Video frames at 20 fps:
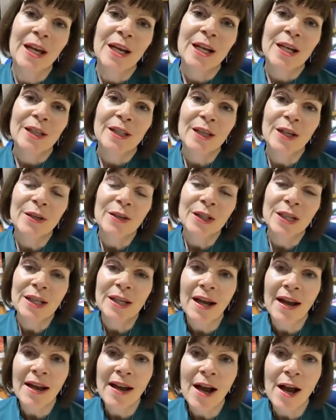So
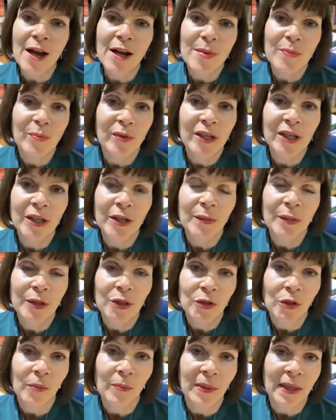tonight I bring you a
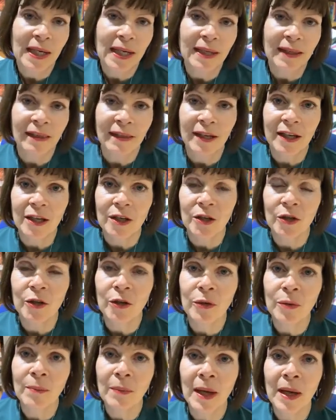topic that
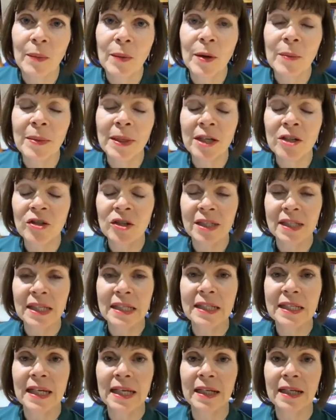you may well be
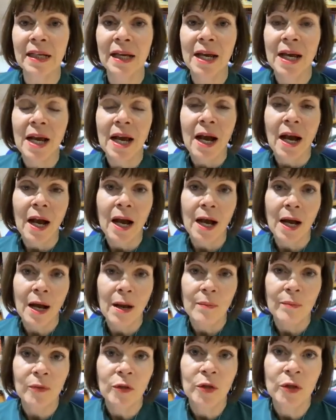interested in.
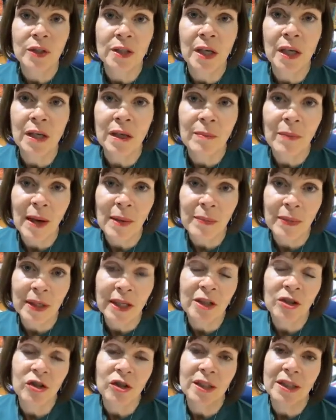You certainly might be
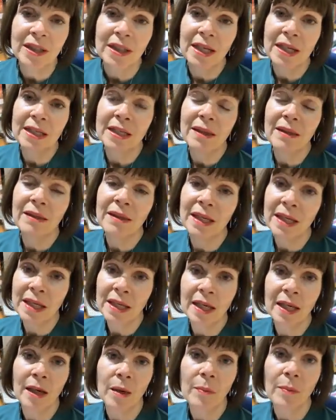interested in
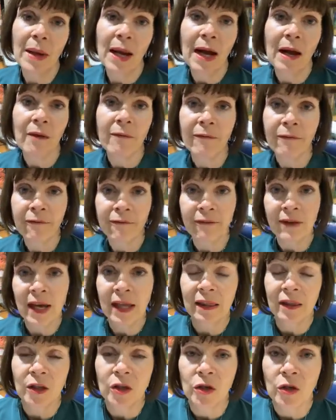thinking about
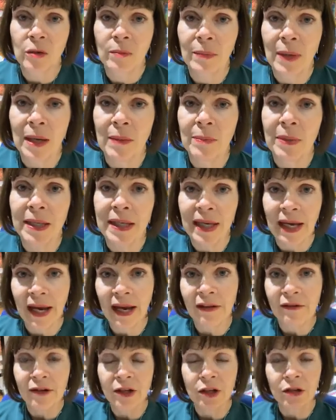fat that you may be
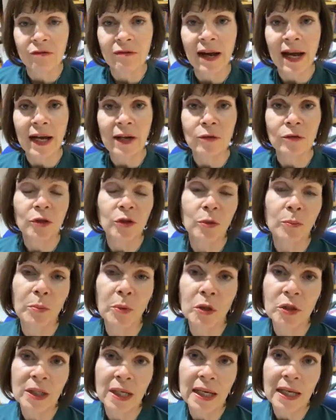carrying around your
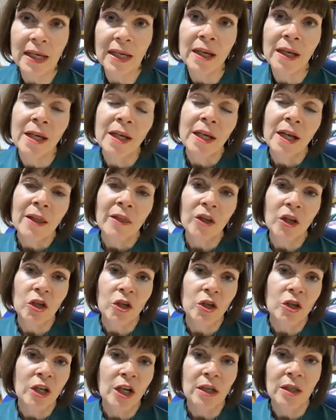body that
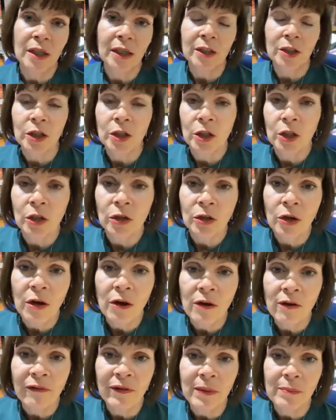you don't like the look
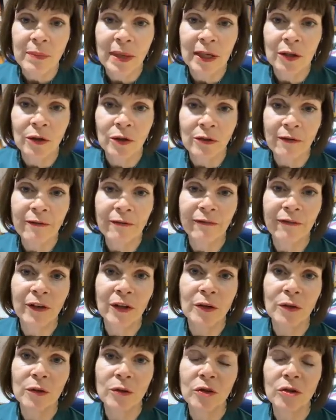of. It may not you
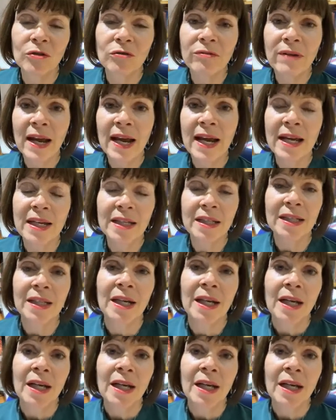feel great.